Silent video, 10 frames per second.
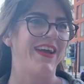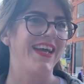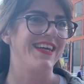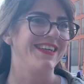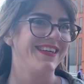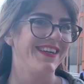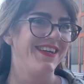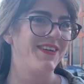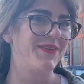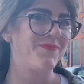So you guys are both
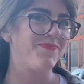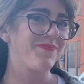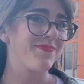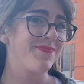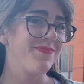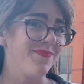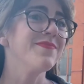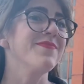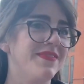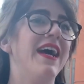anti-Tommy.
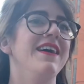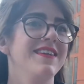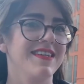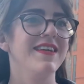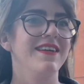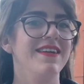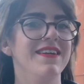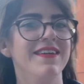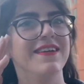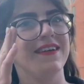Can I ask
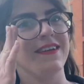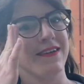why?